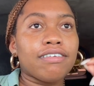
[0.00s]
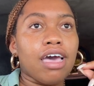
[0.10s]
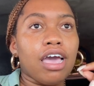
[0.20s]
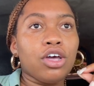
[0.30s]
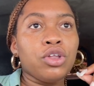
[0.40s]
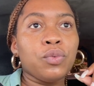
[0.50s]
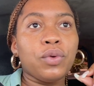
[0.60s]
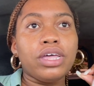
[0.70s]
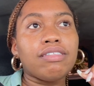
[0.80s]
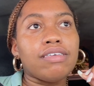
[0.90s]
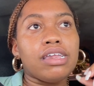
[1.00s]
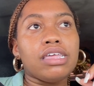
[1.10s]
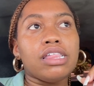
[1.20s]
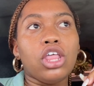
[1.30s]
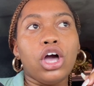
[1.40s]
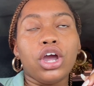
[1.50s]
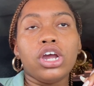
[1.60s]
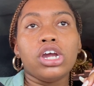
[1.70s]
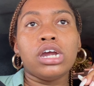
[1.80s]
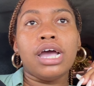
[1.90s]
I couldn't wait any
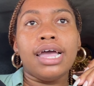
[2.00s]
longer.